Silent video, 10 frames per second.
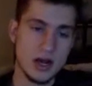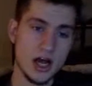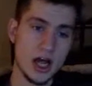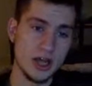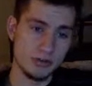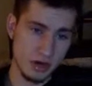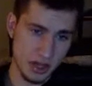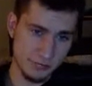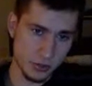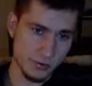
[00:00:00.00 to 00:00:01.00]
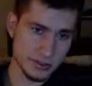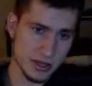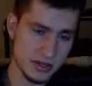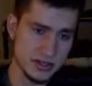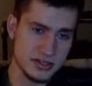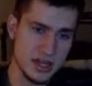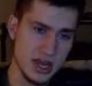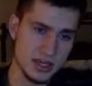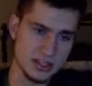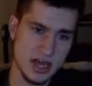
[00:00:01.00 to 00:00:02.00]
You can run Leftovers on this
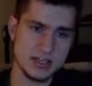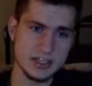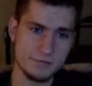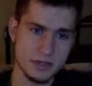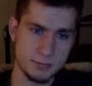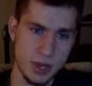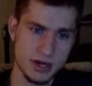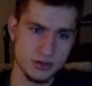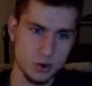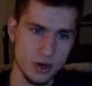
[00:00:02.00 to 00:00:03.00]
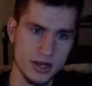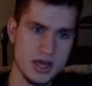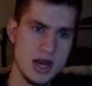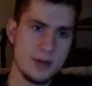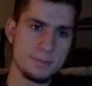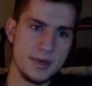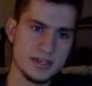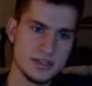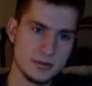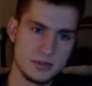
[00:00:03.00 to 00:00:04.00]
thing. It's kind of self-explanatory.
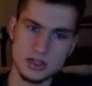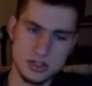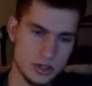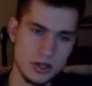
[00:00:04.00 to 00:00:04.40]
Just